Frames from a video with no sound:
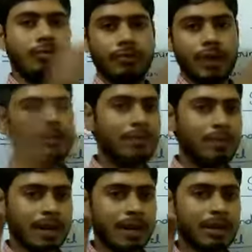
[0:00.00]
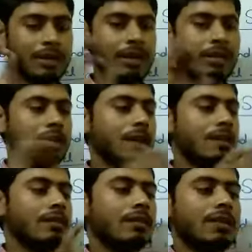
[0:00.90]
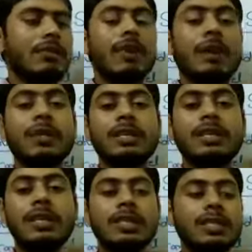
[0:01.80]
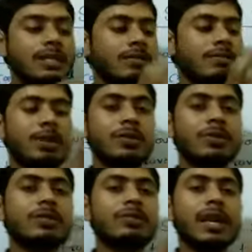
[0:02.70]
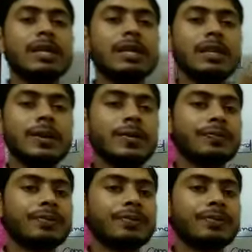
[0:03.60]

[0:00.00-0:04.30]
when we plucking, then the vibration is produced by the